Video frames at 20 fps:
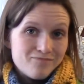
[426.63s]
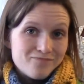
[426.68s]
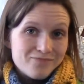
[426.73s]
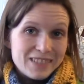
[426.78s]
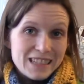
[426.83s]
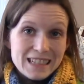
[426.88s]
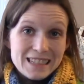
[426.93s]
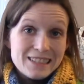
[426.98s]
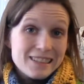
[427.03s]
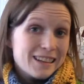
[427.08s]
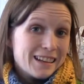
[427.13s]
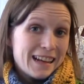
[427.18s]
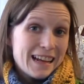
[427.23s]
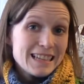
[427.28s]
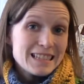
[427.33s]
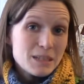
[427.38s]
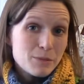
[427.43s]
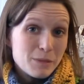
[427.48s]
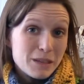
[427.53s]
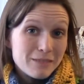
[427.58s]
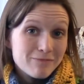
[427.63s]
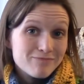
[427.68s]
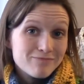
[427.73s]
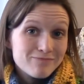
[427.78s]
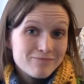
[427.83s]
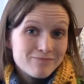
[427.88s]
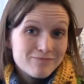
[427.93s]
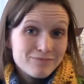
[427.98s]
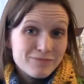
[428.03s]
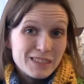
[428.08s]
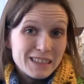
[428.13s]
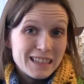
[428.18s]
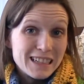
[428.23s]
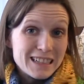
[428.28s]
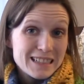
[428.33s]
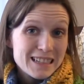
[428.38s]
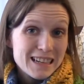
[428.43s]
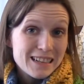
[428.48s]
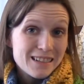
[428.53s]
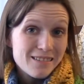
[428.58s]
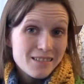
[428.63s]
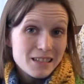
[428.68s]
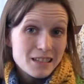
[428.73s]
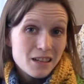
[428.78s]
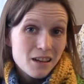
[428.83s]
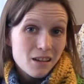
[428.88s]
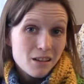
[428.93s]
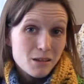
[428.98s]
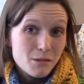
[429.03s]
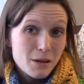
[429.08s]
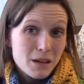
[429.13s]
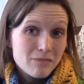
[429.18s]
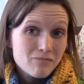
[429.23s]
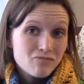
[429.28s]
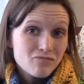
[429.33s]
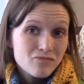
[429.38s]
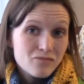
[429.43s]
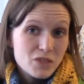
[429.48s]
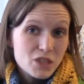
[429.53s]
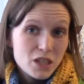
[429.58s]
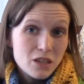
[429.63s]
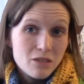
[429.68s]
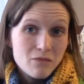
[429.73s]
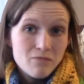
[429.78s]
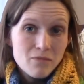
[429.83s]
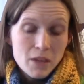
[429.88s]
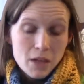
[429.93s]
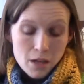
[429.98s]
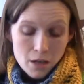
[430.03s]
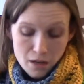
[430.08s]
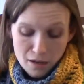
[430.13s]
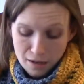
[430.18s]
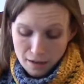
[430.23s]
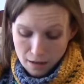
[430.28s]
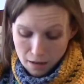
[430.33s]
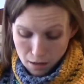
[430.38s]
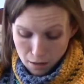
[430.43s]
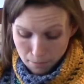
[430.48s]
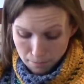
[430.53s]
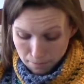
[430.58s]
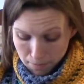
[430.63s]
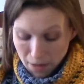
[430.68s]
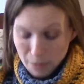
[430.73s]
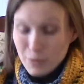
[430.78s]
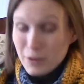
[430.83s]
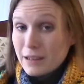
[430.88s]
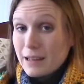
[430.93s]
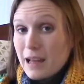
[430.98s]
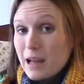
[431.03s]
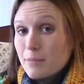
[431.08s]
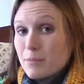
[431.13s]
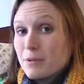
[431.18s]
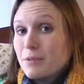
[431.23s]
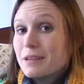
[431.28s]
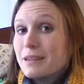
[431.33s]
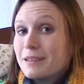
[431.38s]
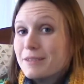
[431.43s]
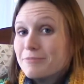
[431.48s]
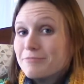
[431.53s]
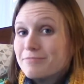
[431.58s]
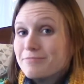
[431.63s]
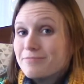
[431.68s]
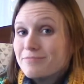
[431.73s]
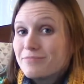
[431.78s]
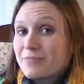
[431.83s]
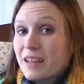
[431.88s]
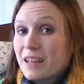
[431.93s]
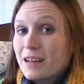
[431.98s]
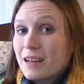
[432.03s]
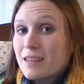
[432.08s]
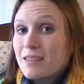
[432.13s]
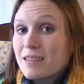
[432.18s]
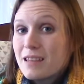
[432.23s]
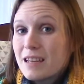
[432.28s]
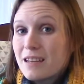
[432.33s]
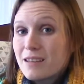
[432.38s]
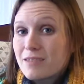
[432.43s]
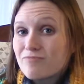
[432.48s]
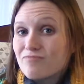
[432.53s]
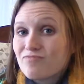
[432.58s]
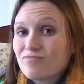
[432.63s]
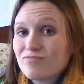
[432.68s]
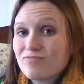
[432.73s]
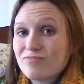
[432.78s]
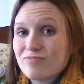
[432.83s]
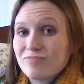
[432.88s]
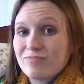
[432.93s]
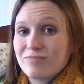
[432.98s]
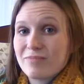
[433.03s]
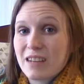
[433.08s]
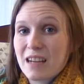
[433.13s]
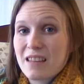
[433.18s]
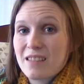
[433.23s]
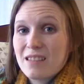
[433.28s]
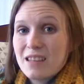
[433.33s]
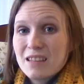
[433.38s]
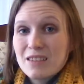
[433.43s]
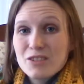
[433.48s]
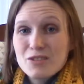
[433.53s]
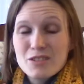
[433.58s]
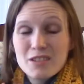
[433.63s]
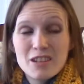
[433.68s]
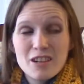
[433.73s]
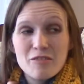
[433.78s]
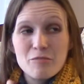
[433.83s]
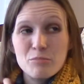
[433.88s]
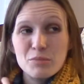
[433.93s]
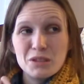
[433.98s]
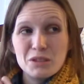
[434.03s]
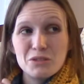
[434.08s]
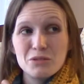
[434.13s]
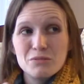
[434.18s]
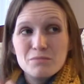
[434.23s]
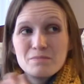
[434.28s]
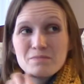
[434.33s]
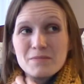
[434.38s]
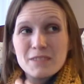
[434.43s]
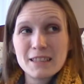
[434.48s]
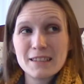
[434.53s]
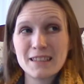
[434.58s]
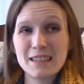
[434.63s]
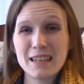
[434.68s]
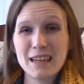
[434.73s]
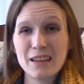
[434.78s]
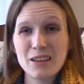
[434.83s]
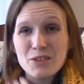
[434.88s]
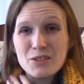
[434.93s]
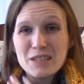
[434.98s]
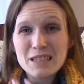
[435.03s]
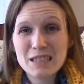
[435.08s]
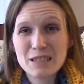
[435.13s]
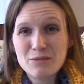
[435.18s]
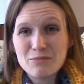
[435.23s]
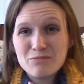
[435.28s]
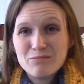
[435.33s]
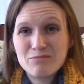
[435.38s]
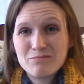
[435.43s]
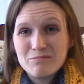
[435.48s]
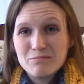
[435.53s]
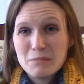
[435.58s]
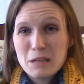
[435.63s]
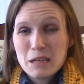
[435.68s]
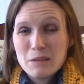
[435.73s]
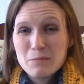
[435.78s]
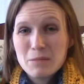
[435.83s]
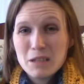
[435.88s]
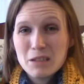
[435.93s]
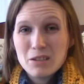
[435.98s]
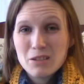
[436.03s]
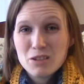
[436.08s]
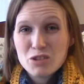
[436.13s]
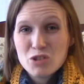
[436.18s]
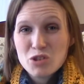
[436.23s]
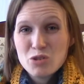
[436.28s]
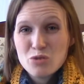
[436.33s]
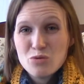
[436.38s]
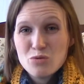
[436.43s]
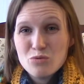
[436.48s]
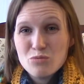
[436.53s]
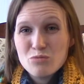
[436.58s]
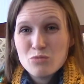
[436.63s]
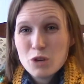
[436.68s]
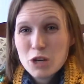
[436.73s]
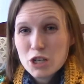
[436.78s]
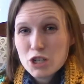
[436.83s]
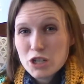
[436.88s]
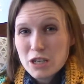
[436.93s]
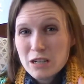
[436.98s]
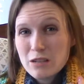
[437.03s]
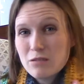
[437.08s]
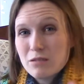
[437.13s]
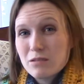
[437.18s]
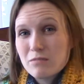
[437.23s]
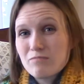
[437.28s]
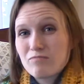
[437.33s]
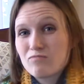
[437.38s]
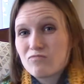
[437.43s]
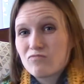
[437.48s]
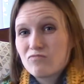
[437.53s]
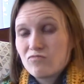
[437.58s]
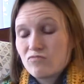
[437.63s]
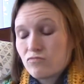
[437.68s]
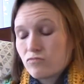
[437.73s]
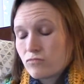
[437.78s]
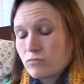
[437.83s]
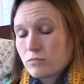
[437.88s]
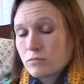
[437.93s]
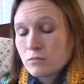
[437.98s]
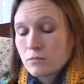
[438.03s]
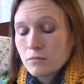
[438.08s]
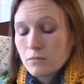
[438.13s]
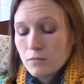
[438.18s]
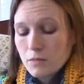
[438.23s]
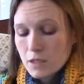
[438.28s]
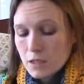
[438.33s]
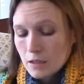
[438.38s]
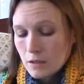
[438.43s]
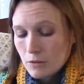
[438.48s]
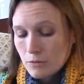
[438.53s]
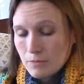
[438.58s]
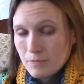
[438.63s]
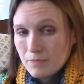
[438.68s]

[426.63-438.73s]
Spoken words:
they did not ask me when they designed this colorway, so I'm really happy with it. And I think there's enough blue that the yellow doesn't make me look too washed out. So